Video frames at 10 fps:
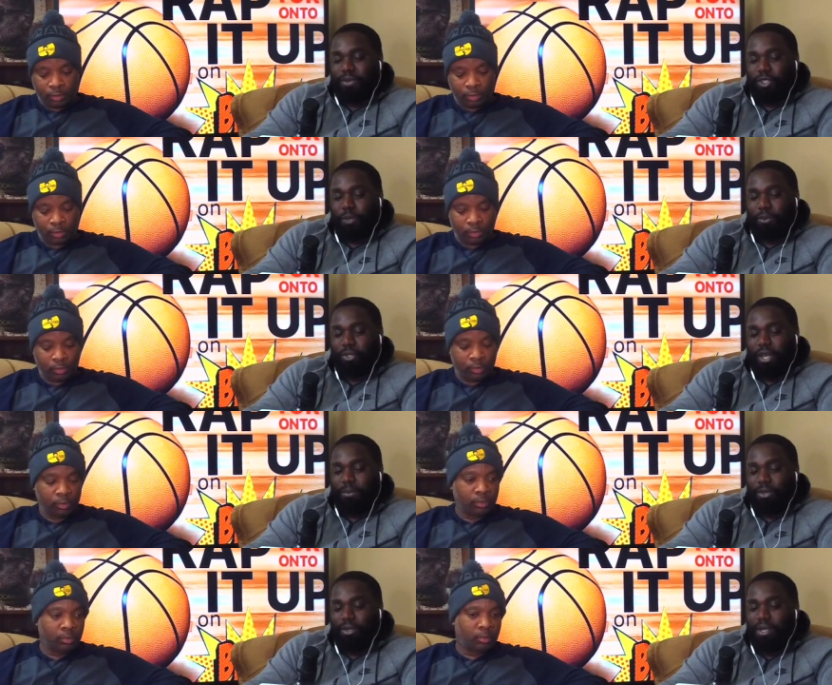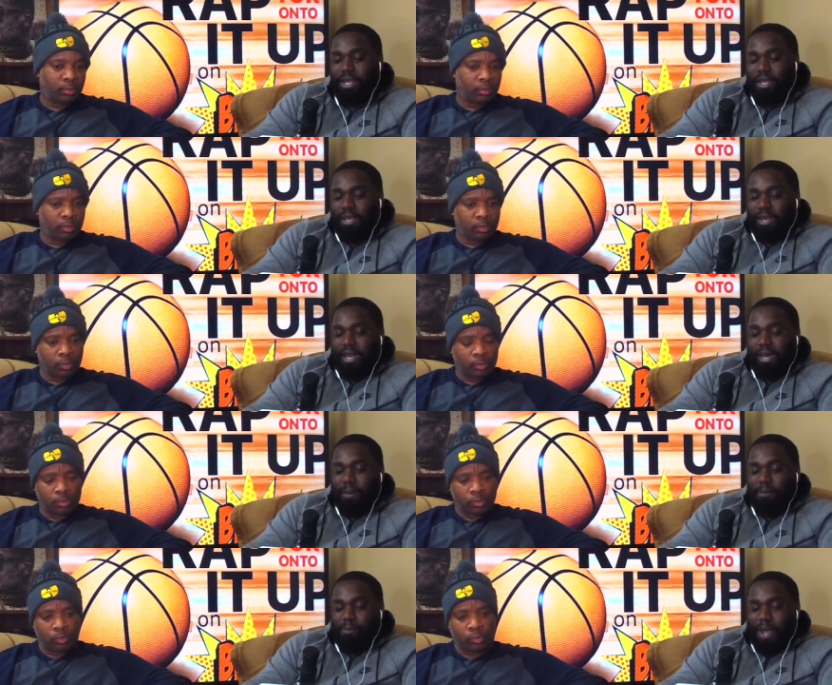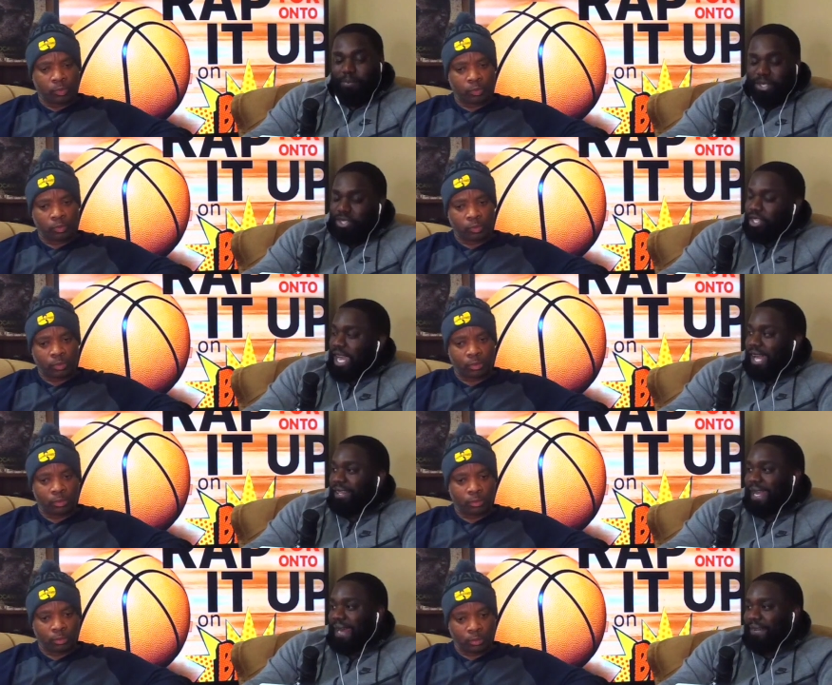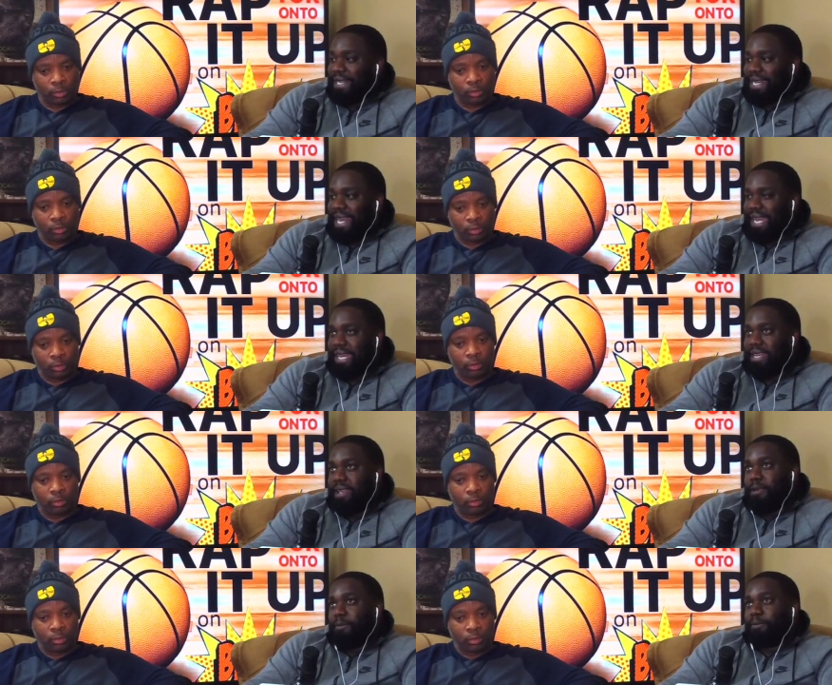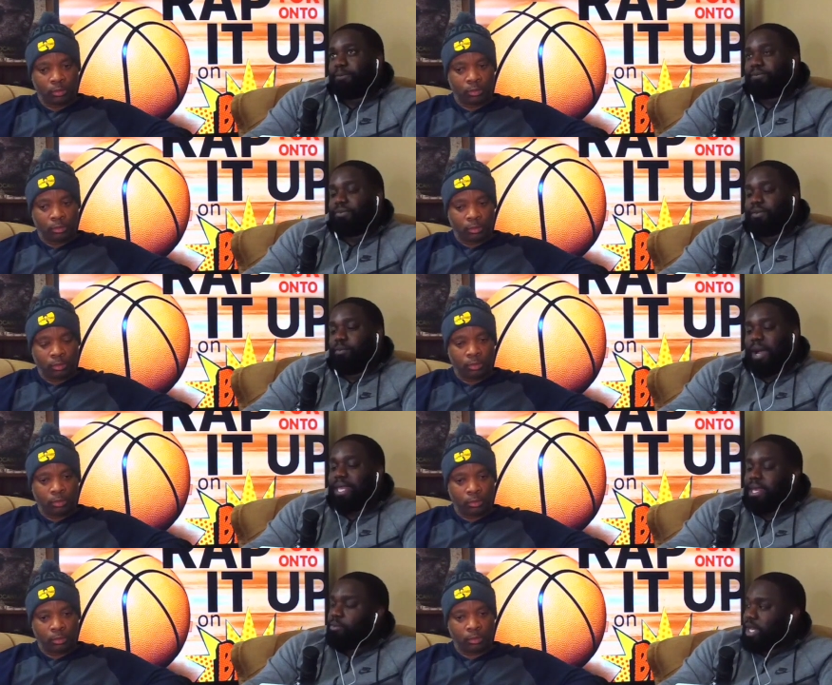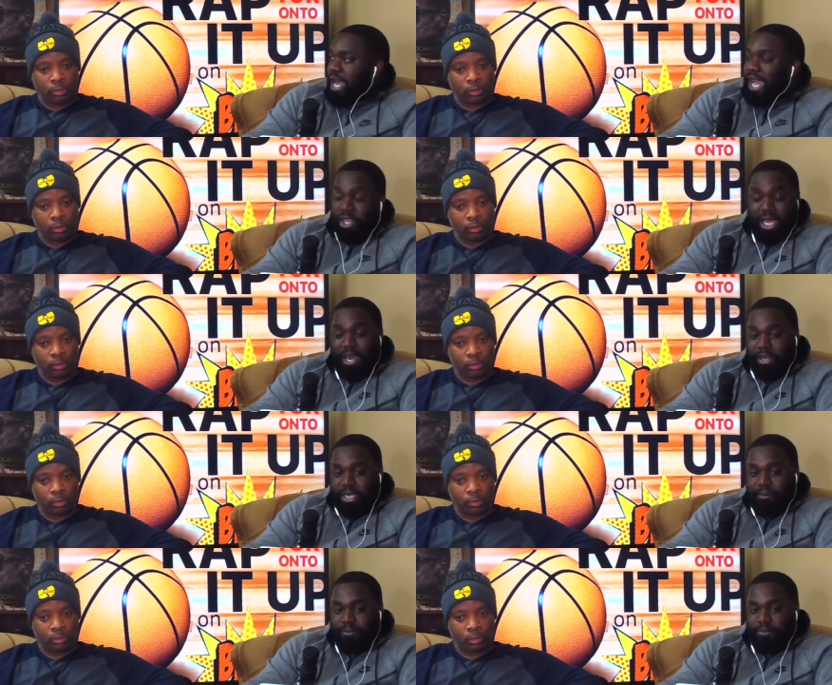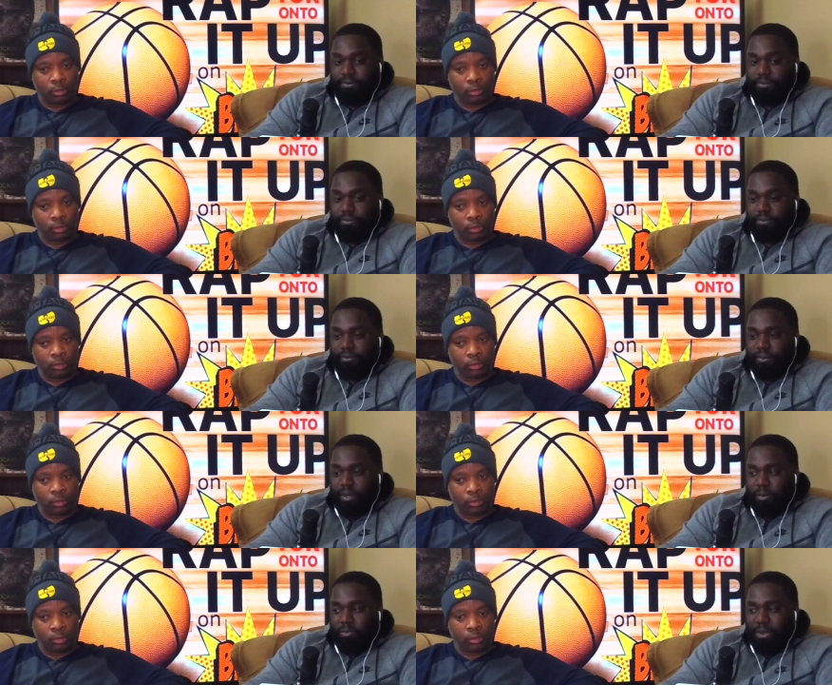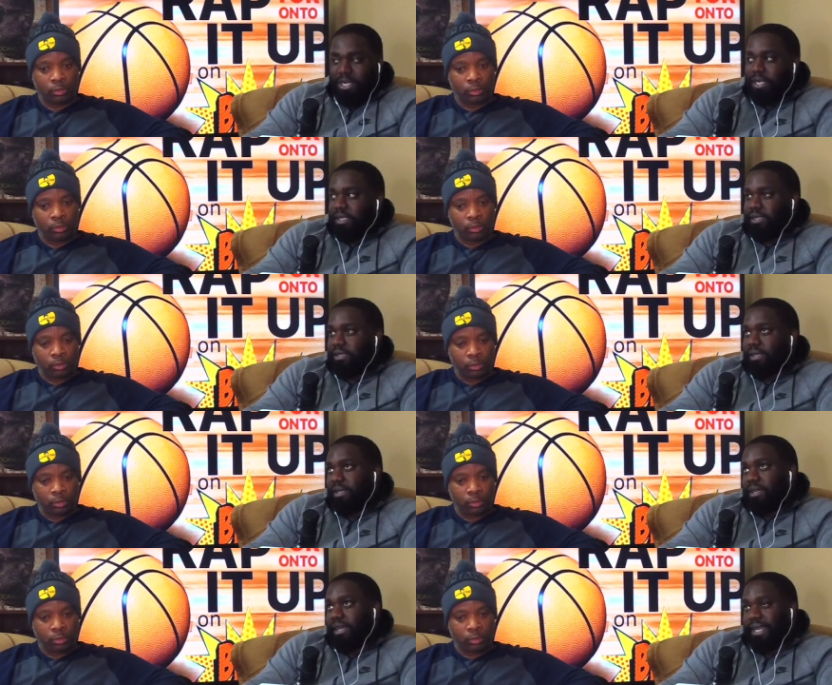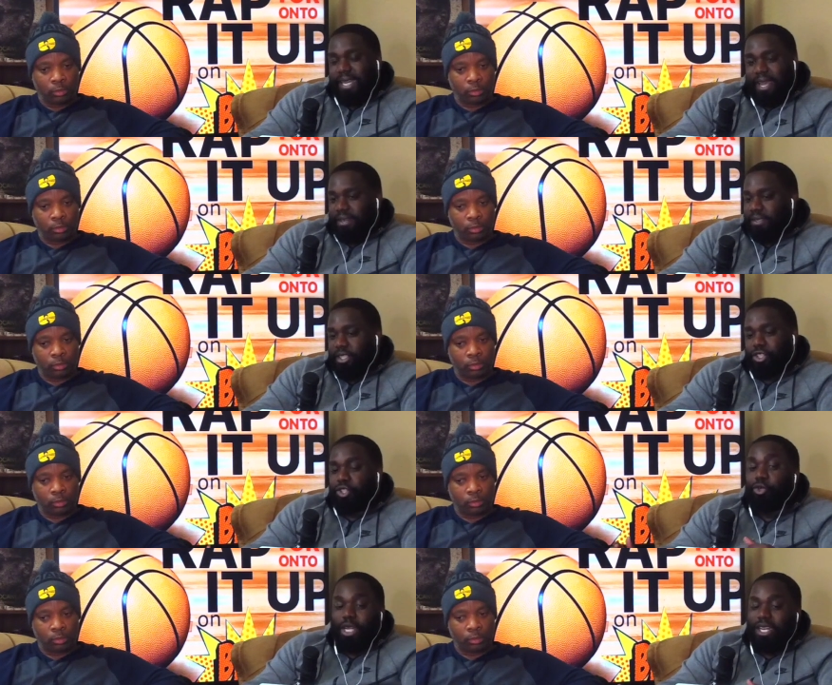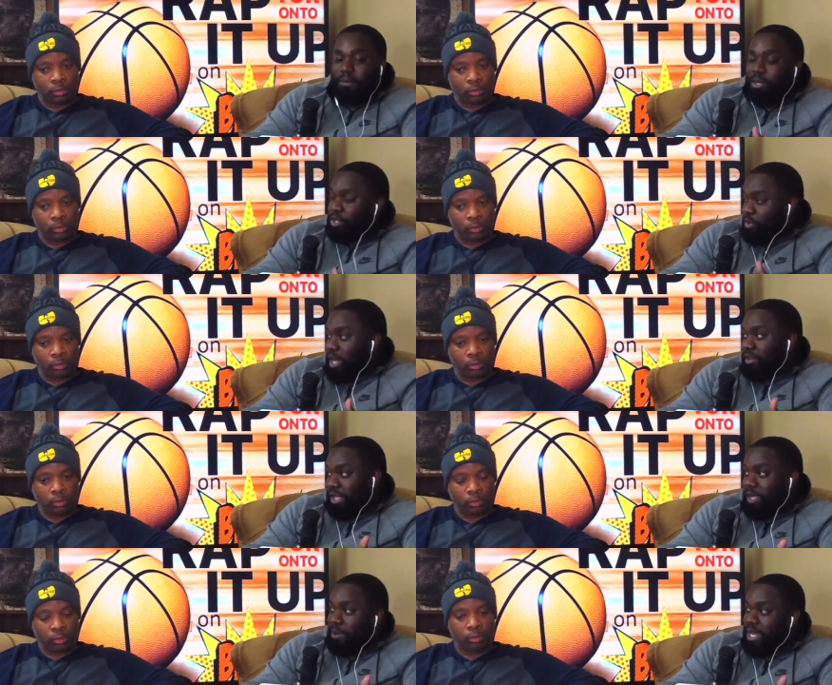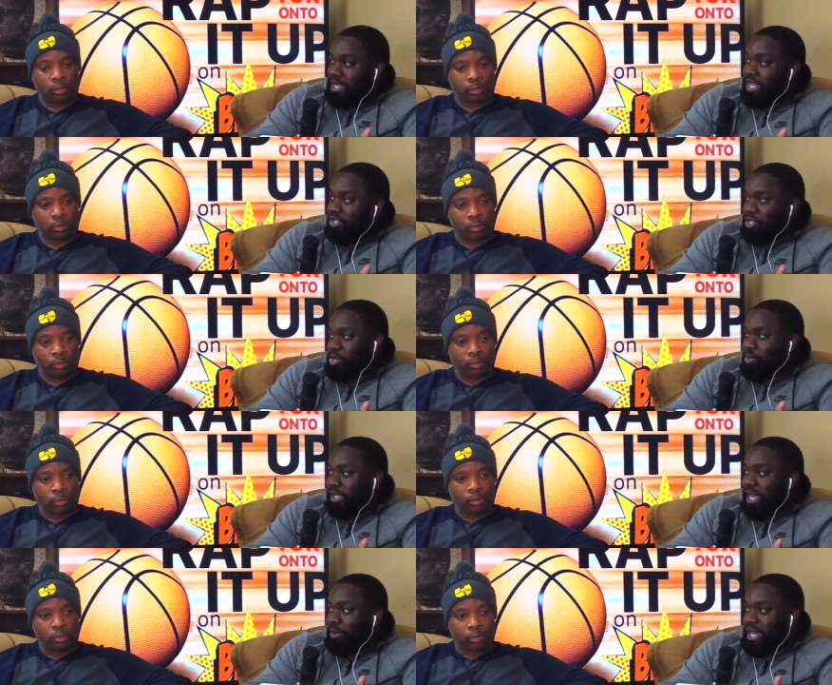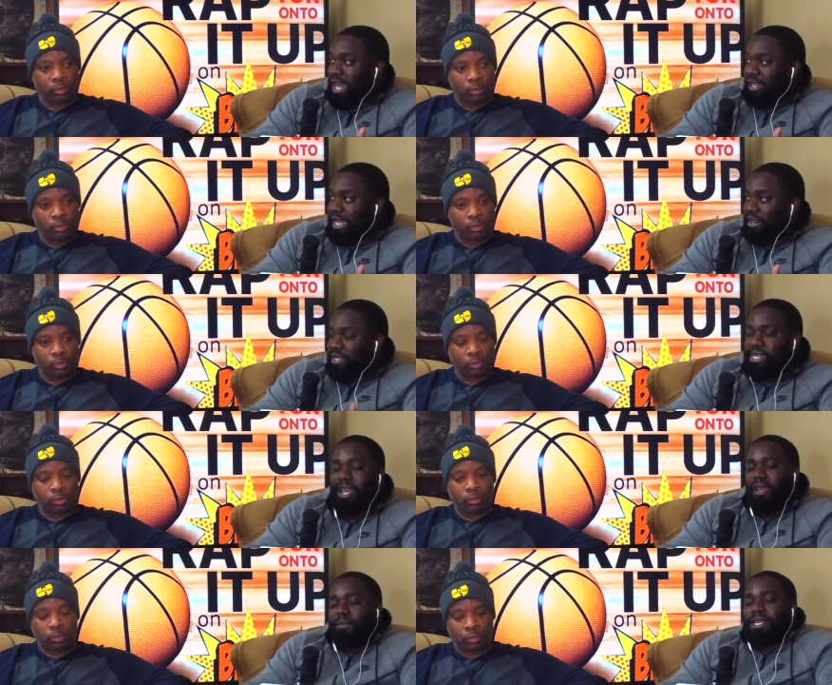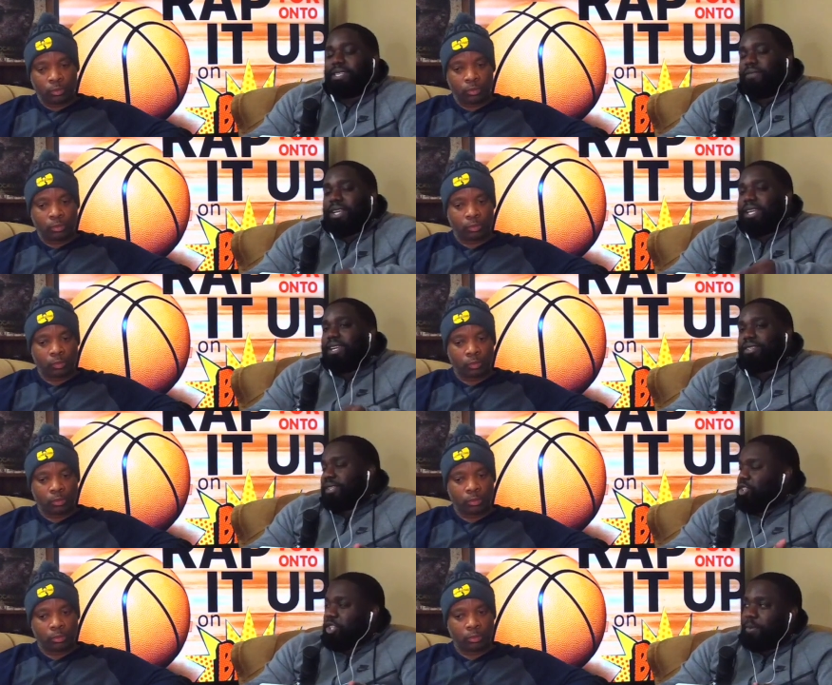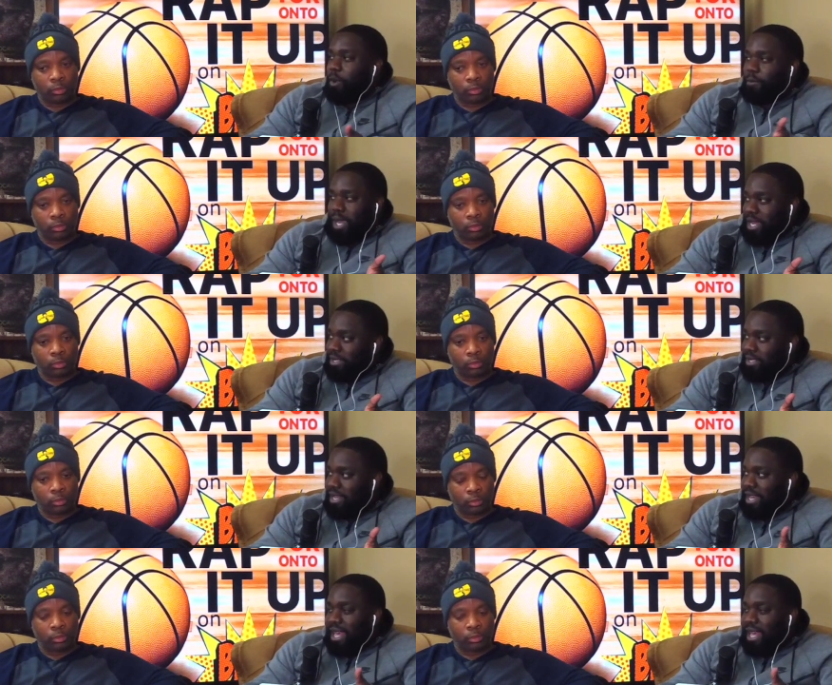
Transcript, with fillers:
Speaker 1: for triple double um, by Mr. Kyle Lowry. And my thing with Kyle Lowry, because again, his shooting numbers are what I really pay attention to a lot with Kyle Lowry mm-hmm. because everything else is just about pace.